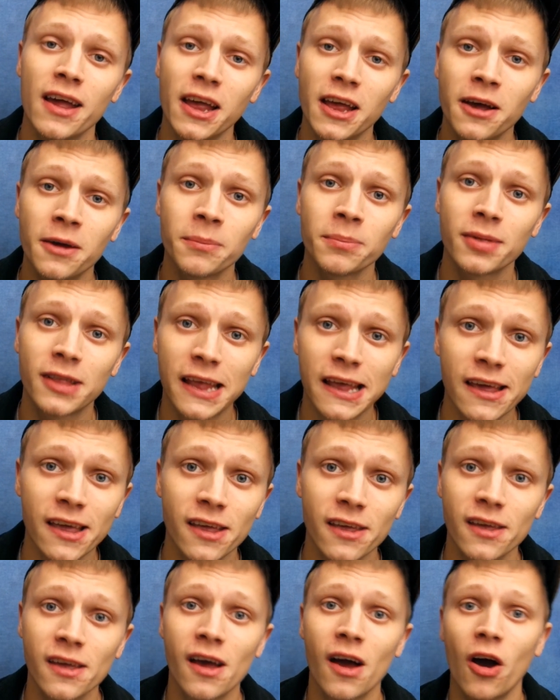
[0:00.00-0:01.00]

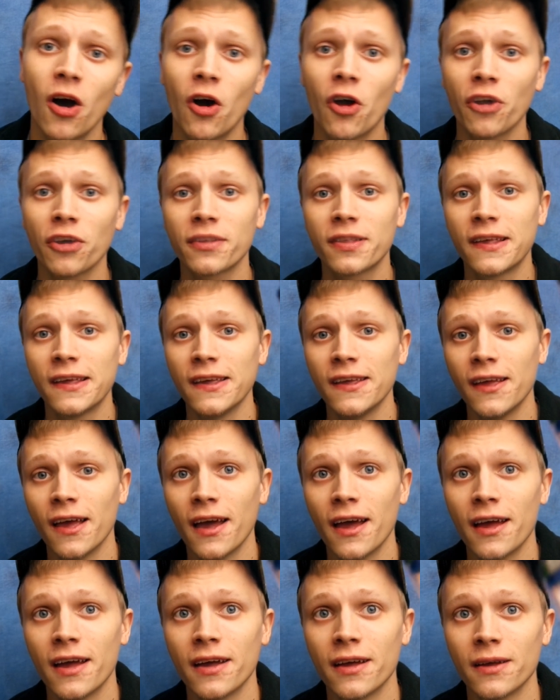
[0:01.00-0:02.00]

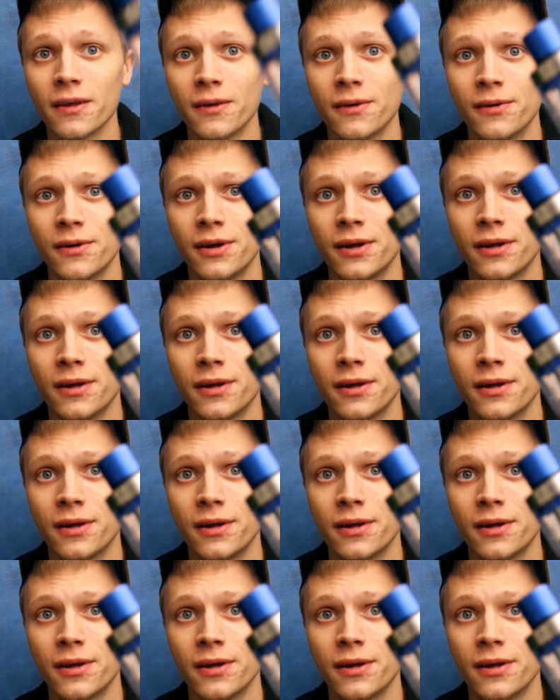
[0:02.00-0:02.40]
MTRTA.